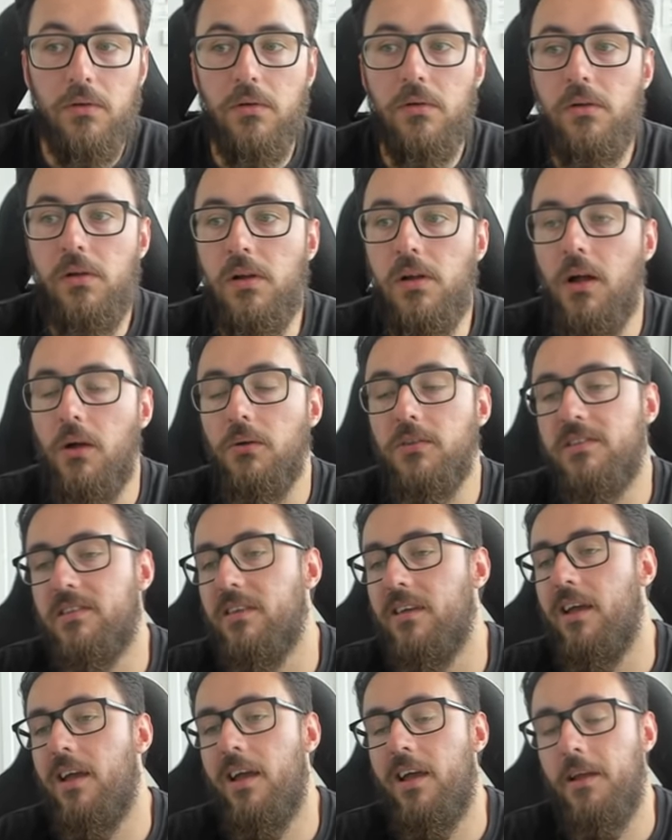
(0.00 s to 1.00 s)
I would
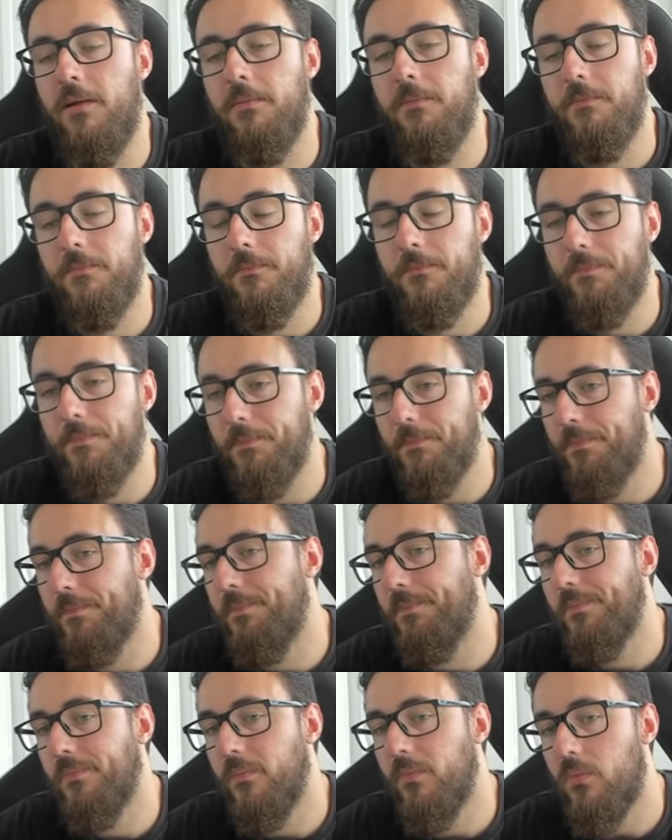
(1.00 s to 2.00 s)
say
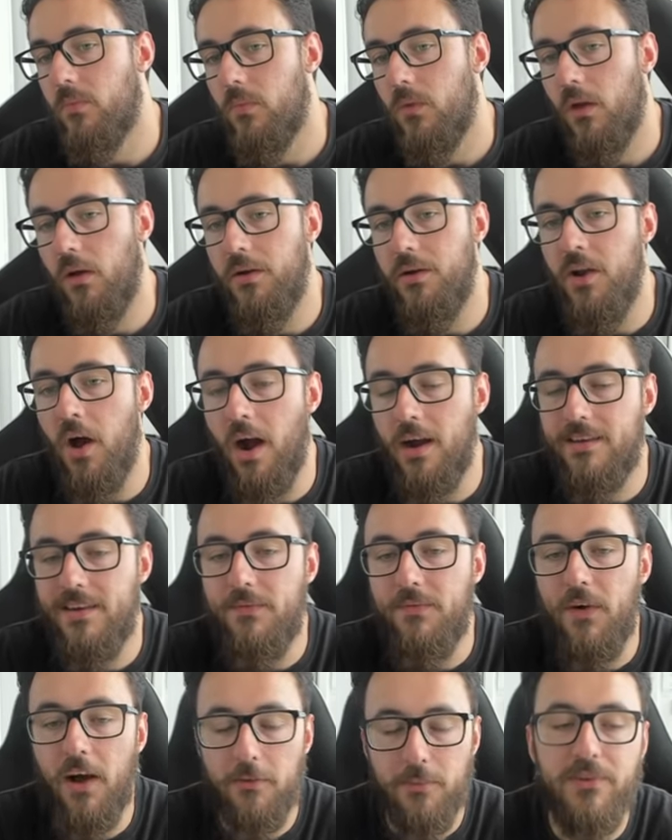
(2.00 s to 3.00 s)

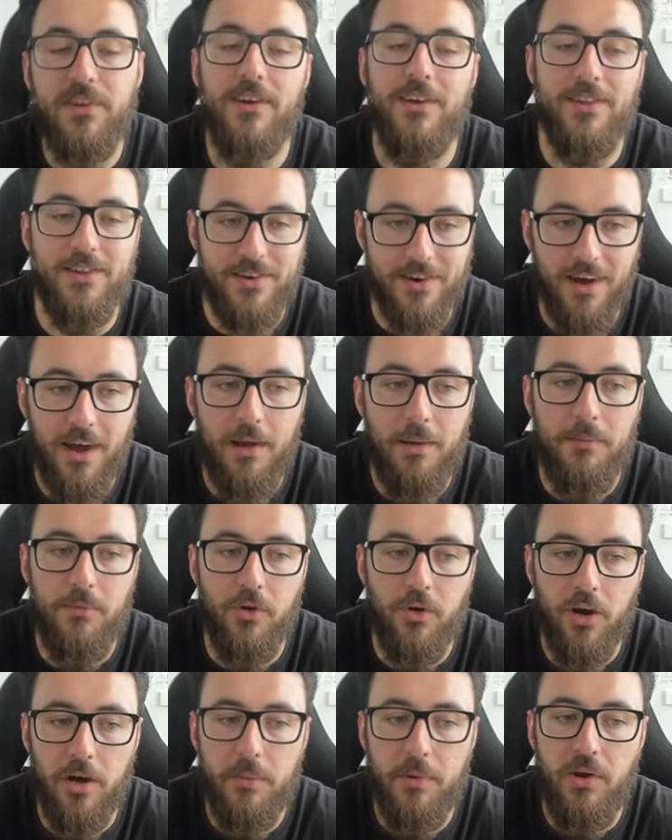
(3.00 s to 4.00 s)
95% of the time,
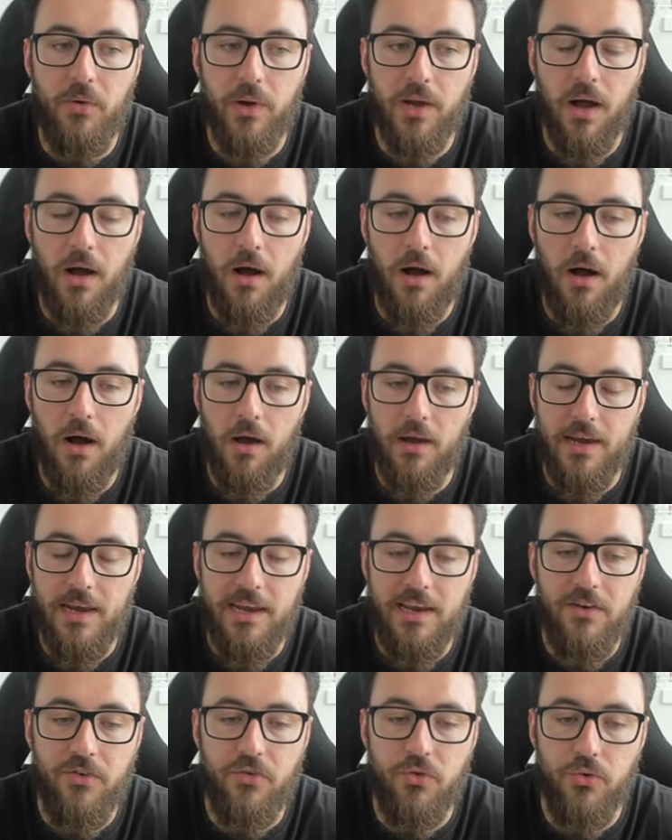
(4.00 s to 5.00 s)
you're going to be doing R
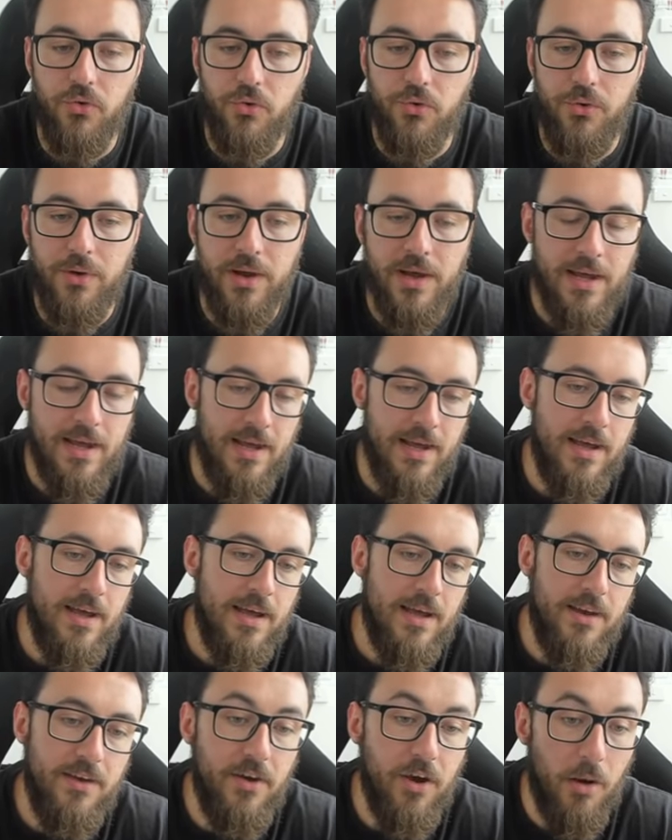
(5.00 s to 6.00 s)
into
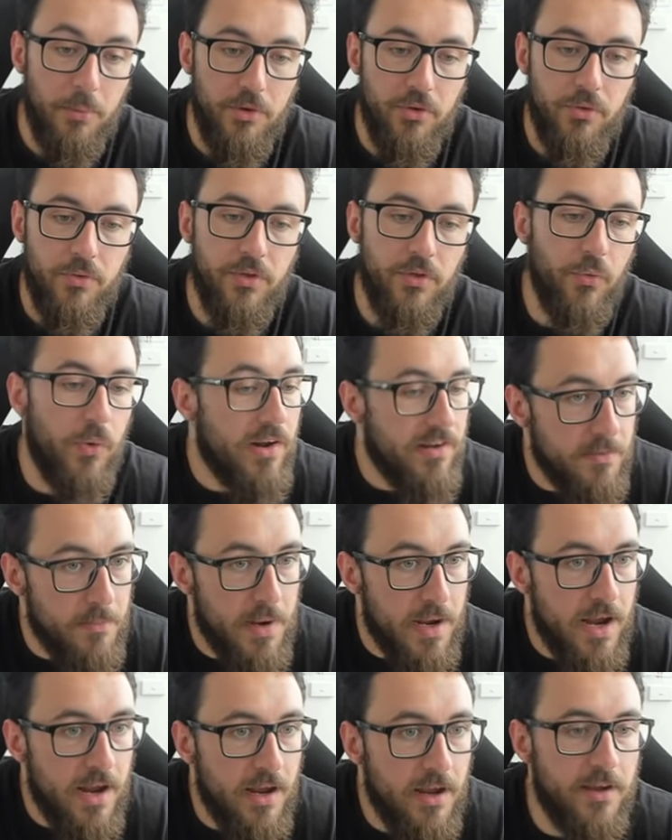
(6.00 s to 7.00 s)
W. The reason
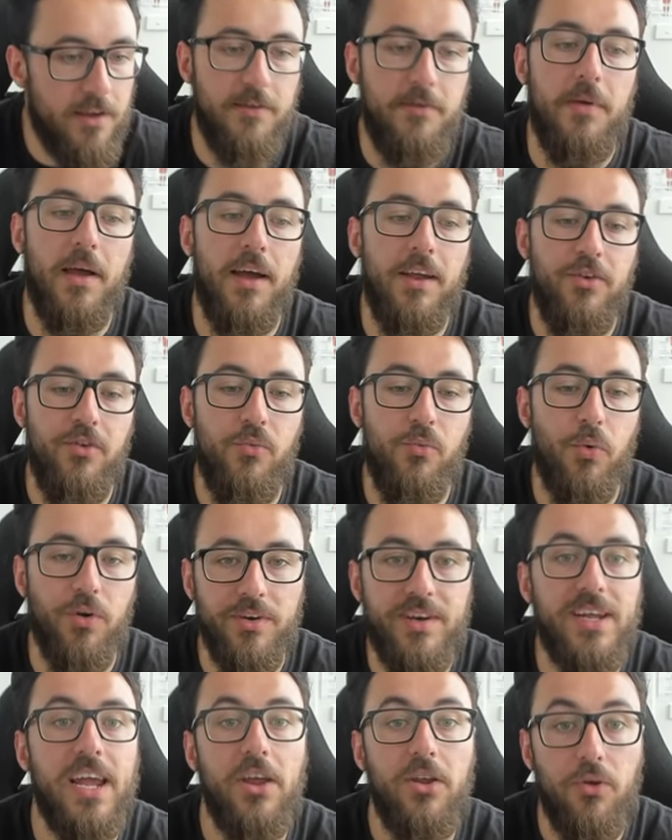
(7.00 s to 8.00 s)
being is that you want
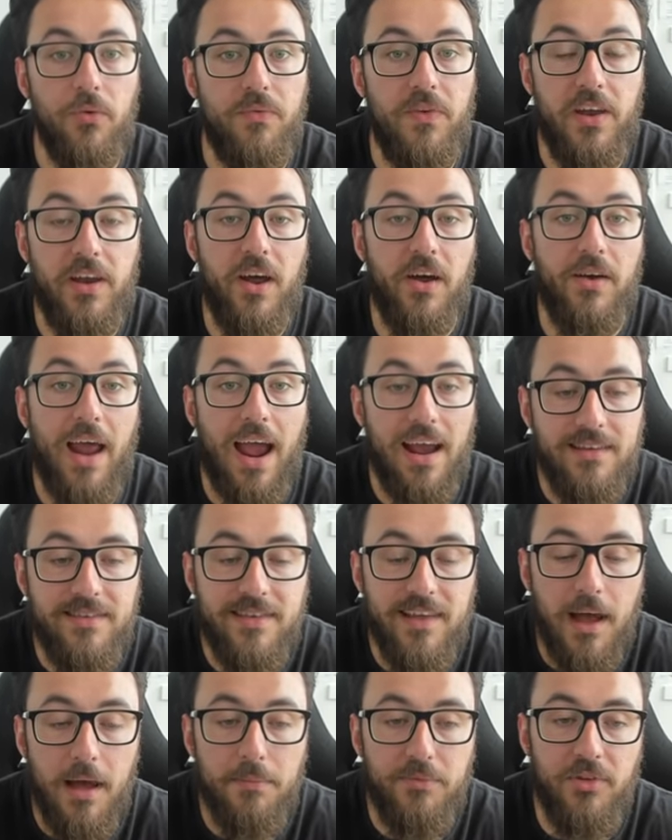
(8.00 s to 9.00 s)
to get your fear down
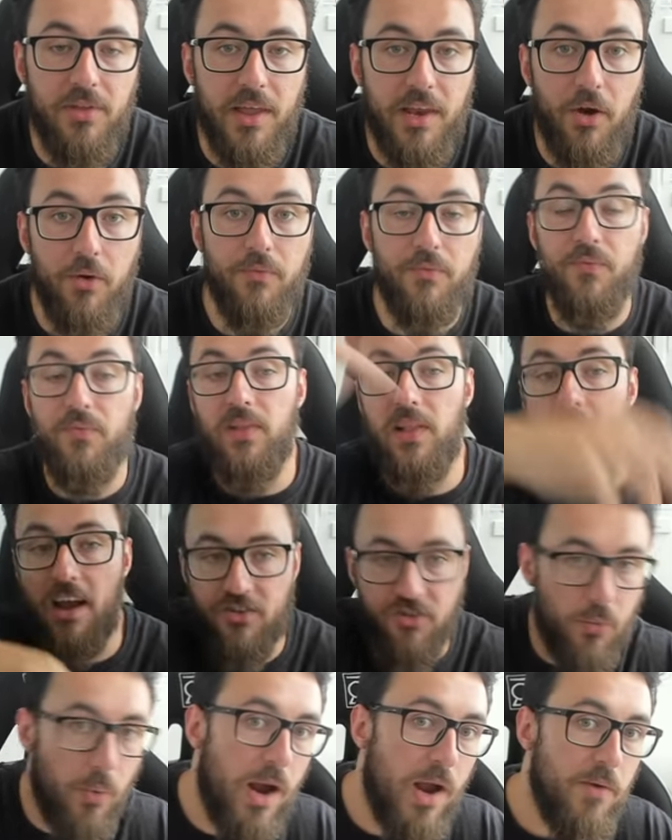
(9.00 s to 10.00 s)
ASAP so they don't
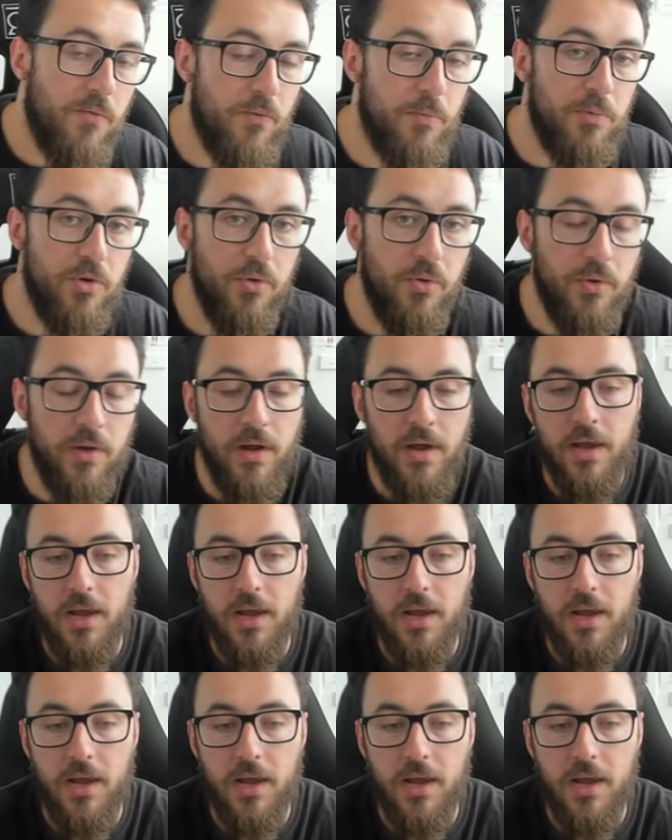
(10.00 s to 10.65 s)
flash away from you.